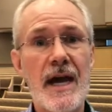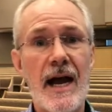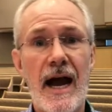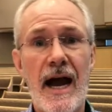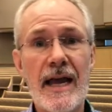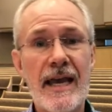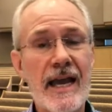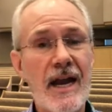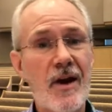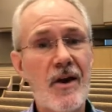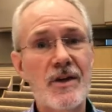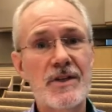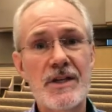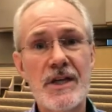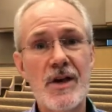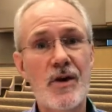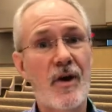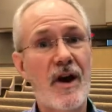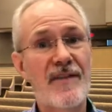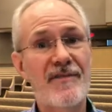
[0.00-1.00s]
I
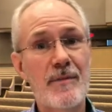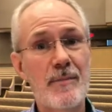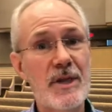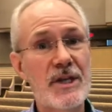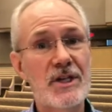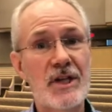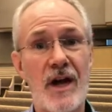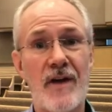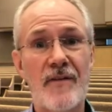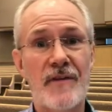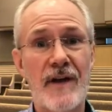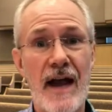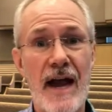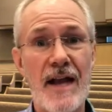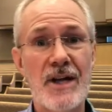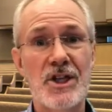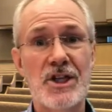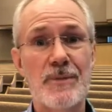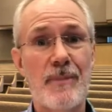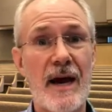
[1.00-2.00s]
guarantee you don't have to be
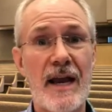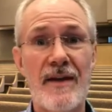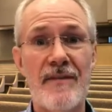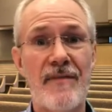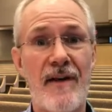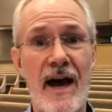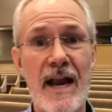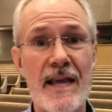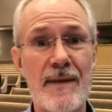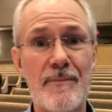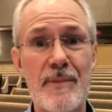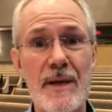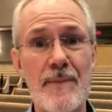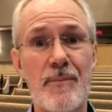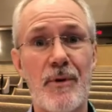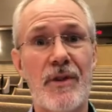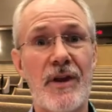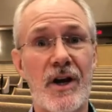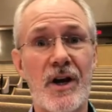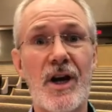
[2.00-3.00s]
self-conscious about inviting
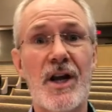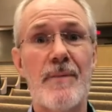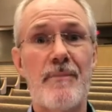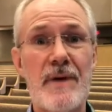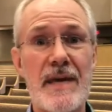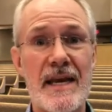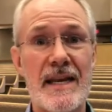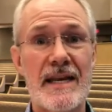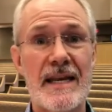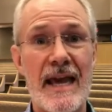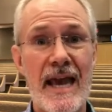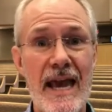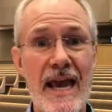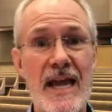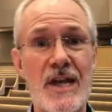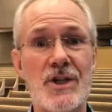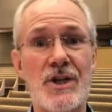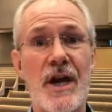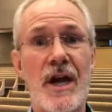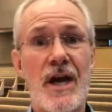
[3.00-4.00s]
people. They're going to be
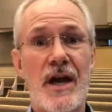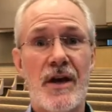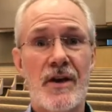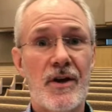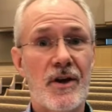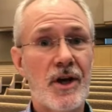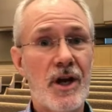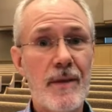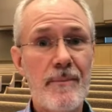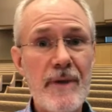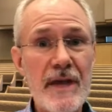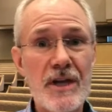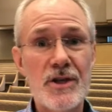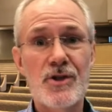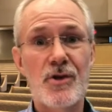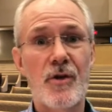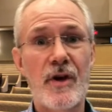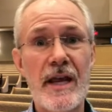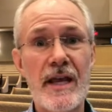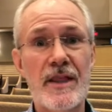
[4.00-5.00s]
engaged. They're going to be
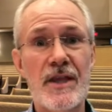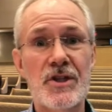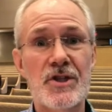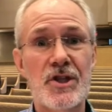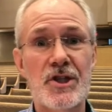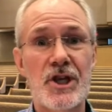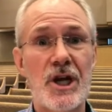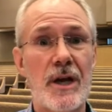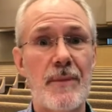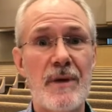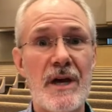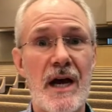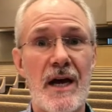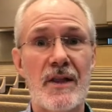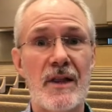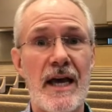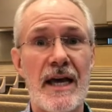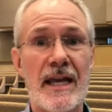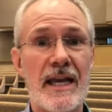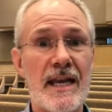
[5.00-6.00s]
intrigued. This is going to be
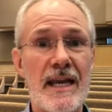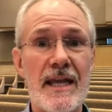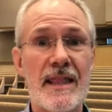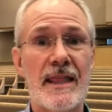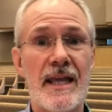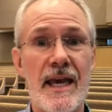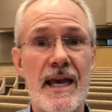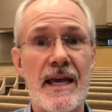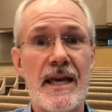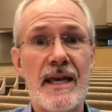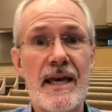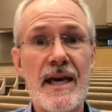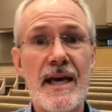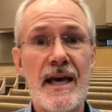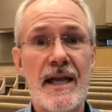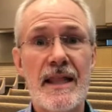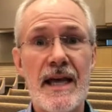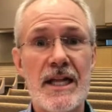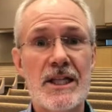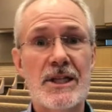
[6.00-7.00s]
unlike anything
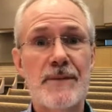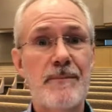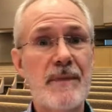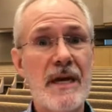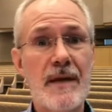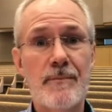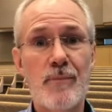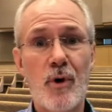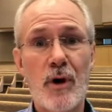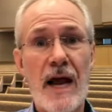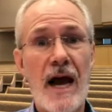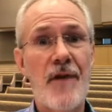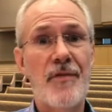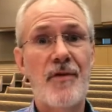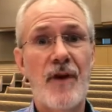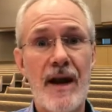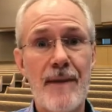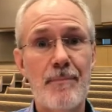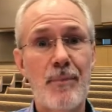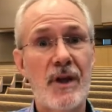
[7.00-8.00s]
that's being put out
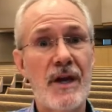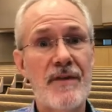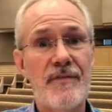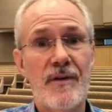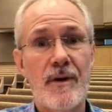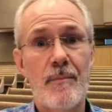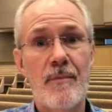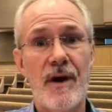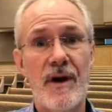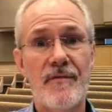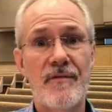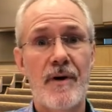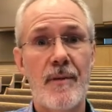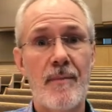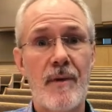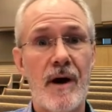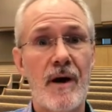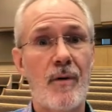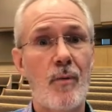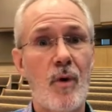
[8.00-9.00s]
there, I believe, from
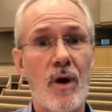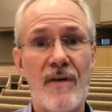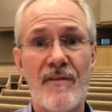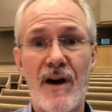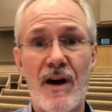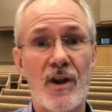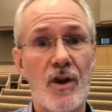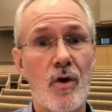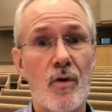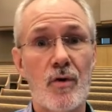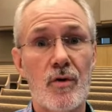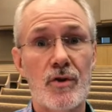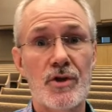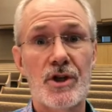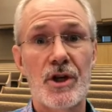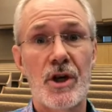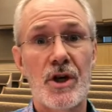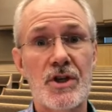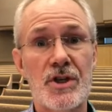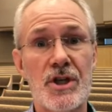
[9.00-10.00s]
one of our local
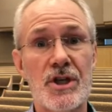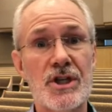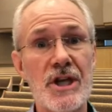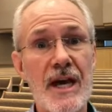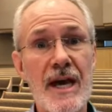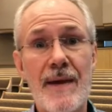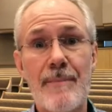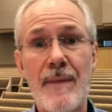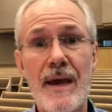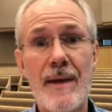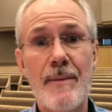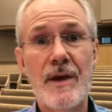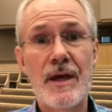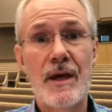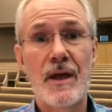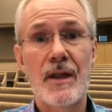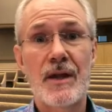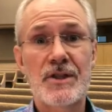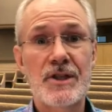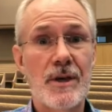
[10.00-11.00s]
churches.
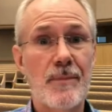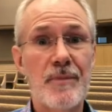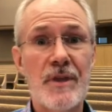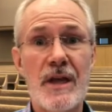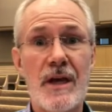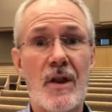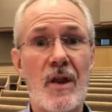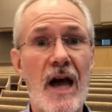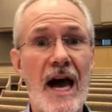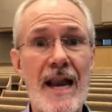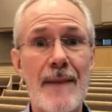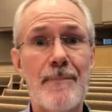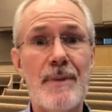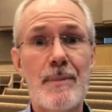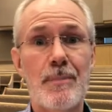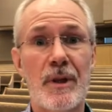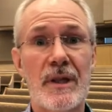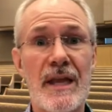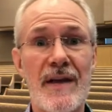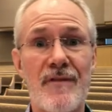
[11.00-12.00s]
Maybe something a lot of
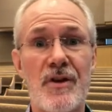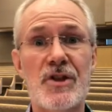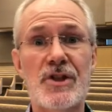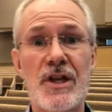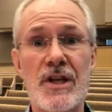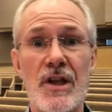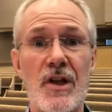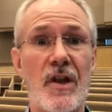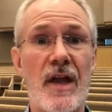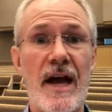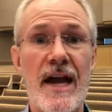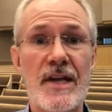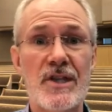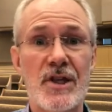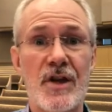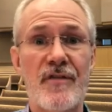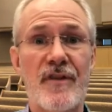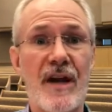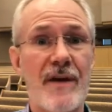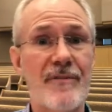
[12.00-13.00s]
people have never seen the likes
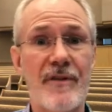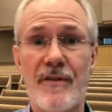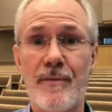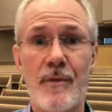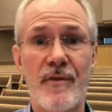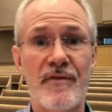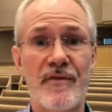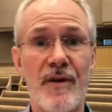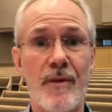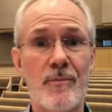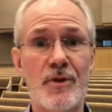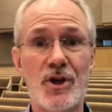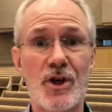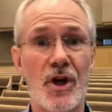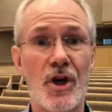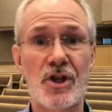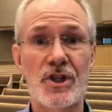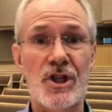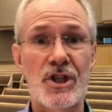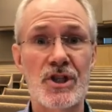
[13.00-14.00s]
of coming from
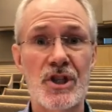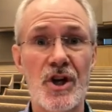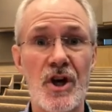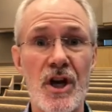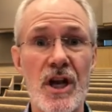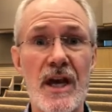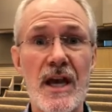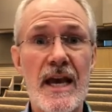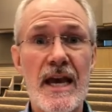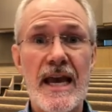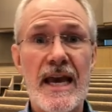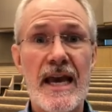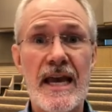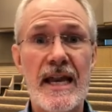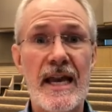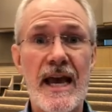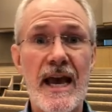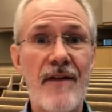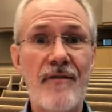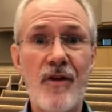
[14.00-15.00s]
church. It's going to
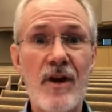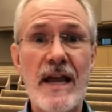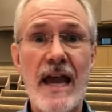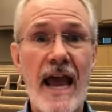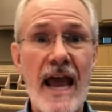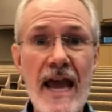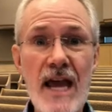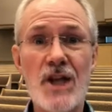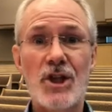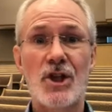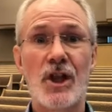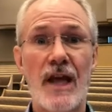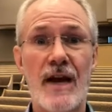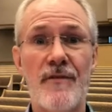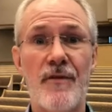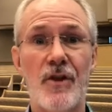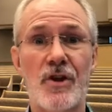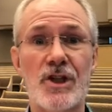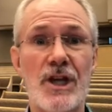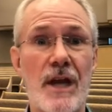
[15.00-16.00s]
hit every age
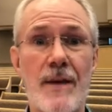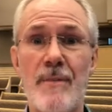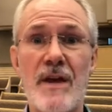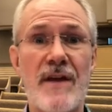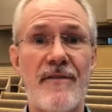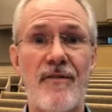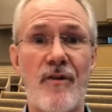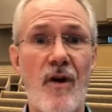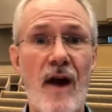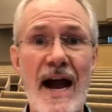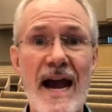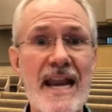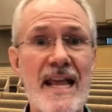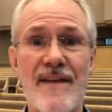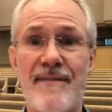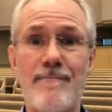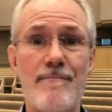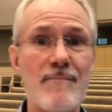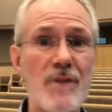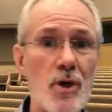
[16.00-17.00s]
level. There's going to be a variety
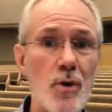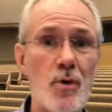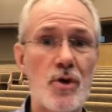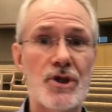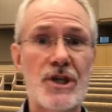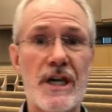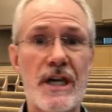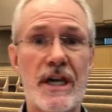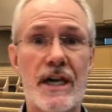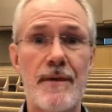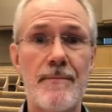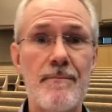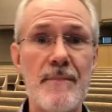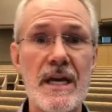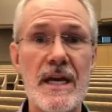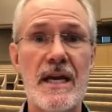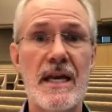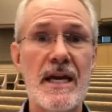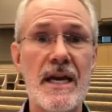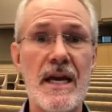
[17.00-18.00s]
of music and
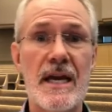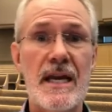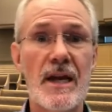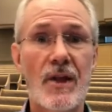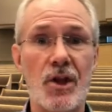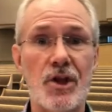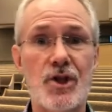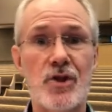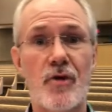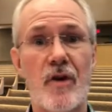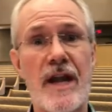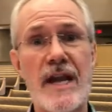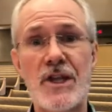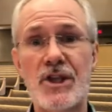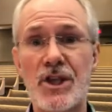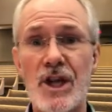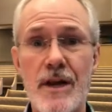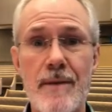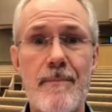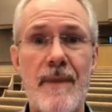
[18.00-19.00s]
media and
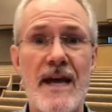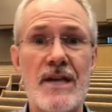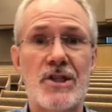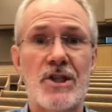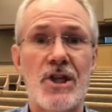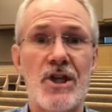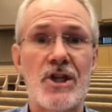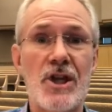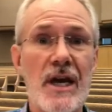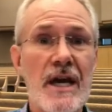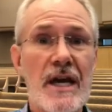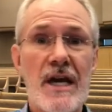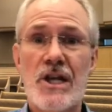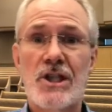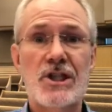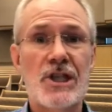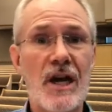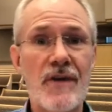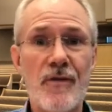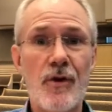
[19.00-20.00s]
illustration and message.
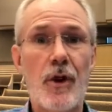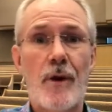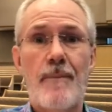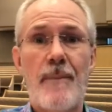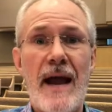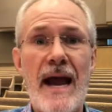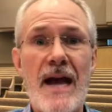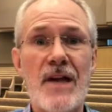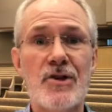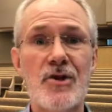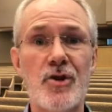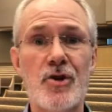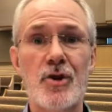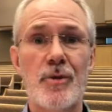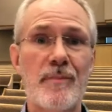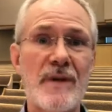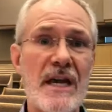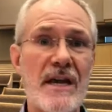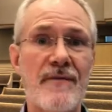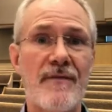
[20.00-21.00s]
Several of the pastors will
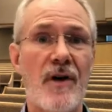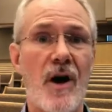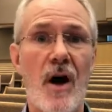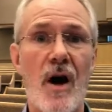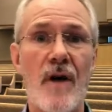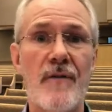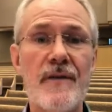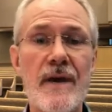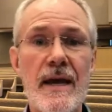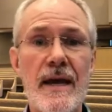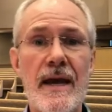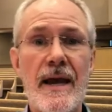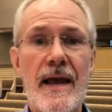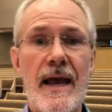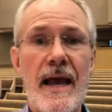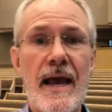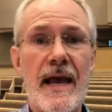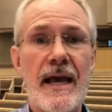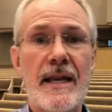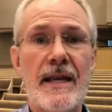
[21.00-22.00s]
be involved.
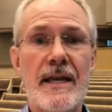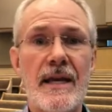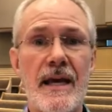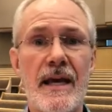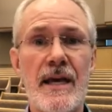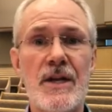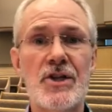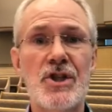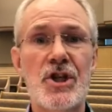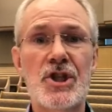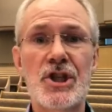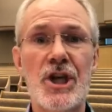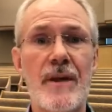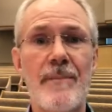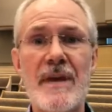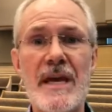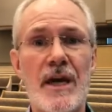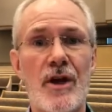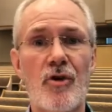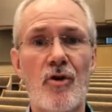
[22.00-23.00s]
And it's just going
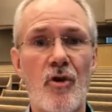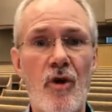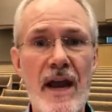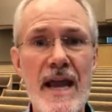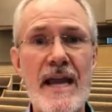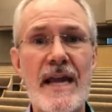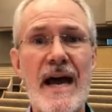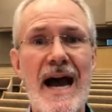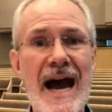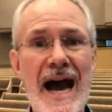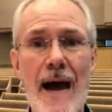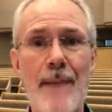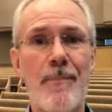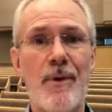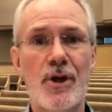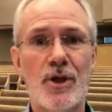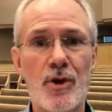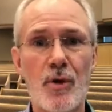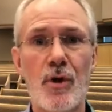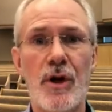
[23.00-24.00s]
to be a great
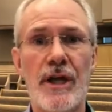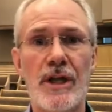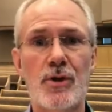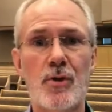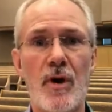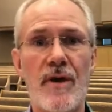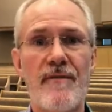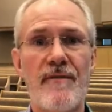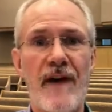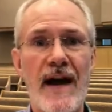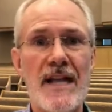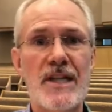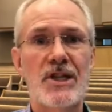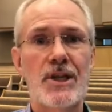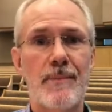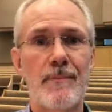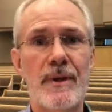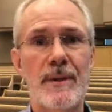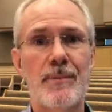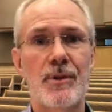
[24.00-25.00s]
opportunity to invite
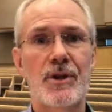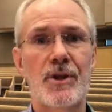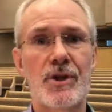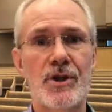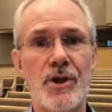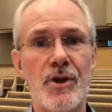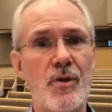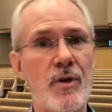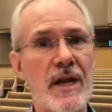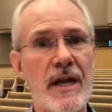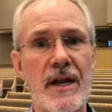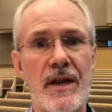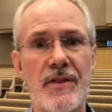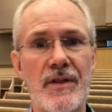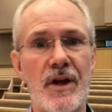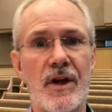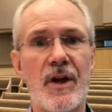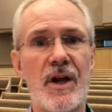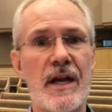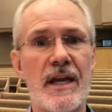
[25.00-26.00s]
some people to tune in. And
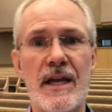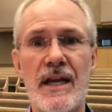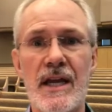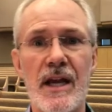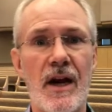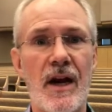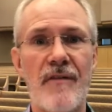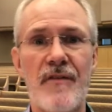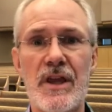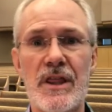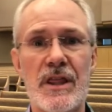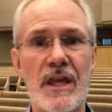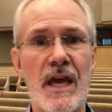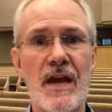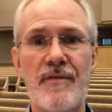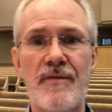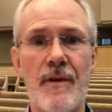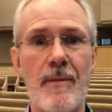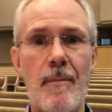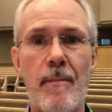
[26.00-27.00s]
they're going to hear
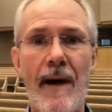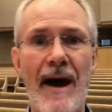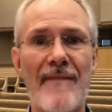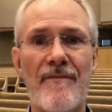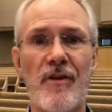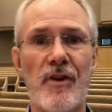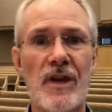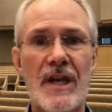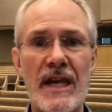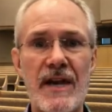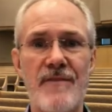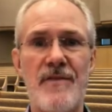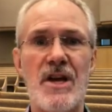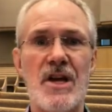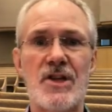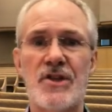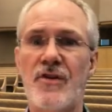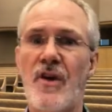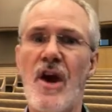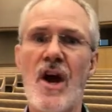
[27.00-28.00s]
everything from about
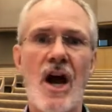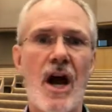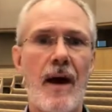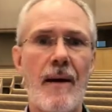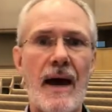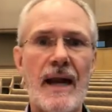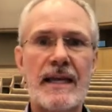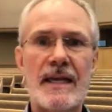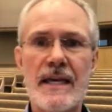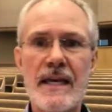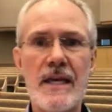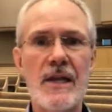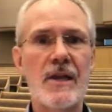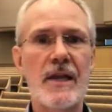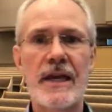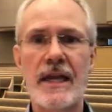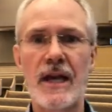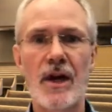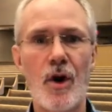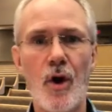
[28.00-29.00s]
forgiveness, about
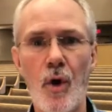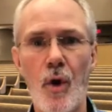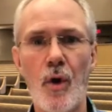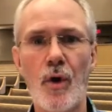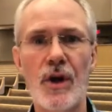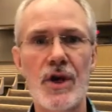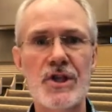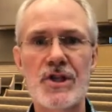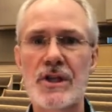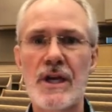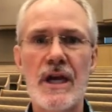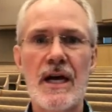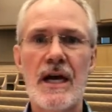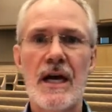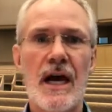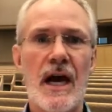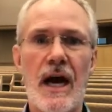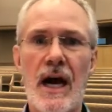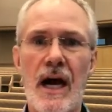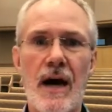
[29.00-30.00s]
healing and wholeness,
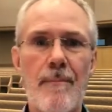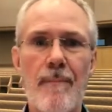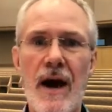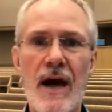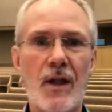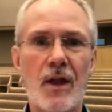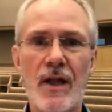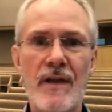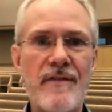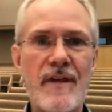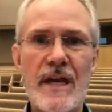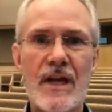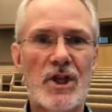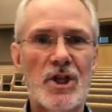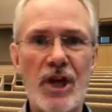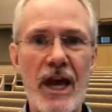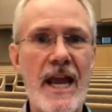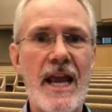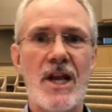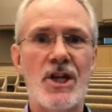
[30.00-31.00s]
about living a
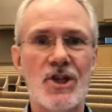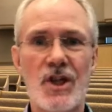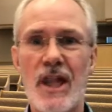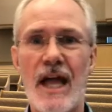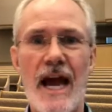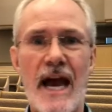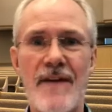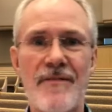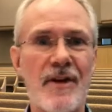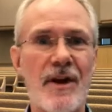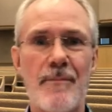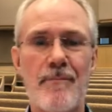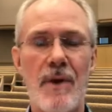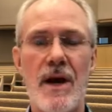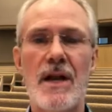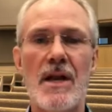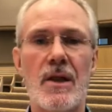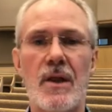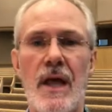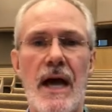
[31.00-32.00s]
changed life, an
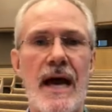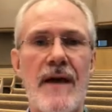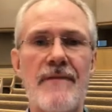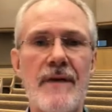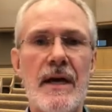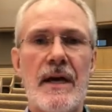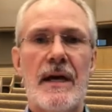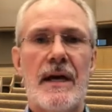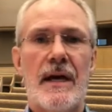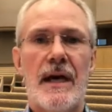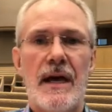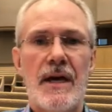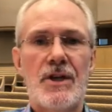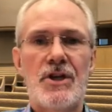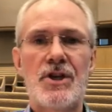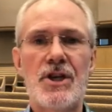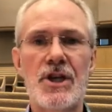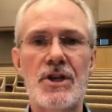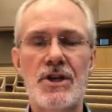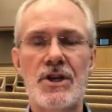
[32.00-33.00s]
abundant life.
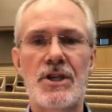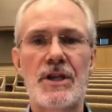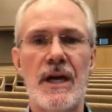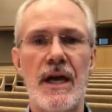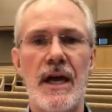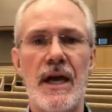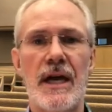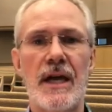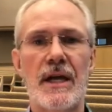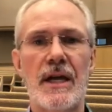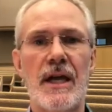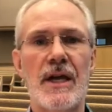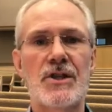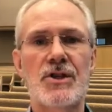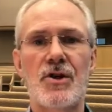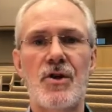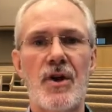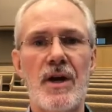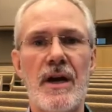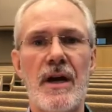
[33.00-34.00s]

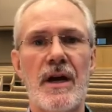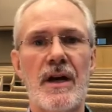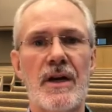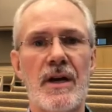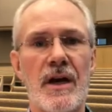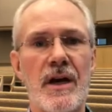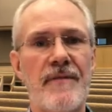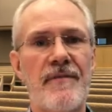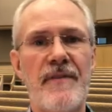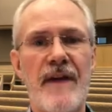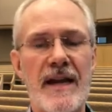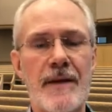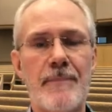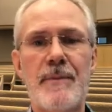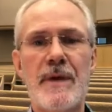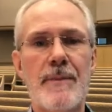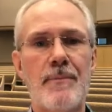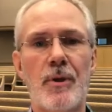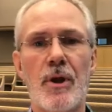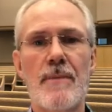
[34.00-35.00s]
It's going to affect
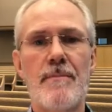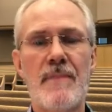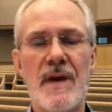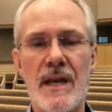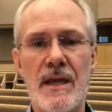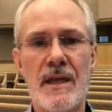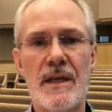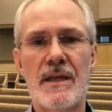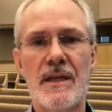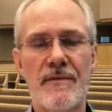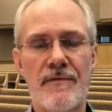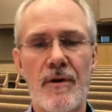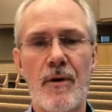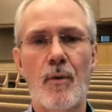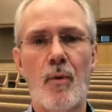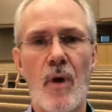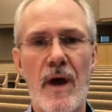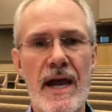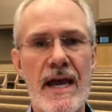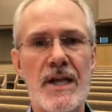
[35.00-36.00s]
people in many
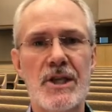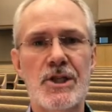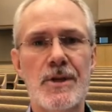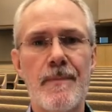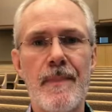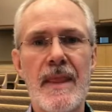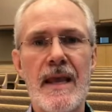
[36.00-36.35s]
different ways.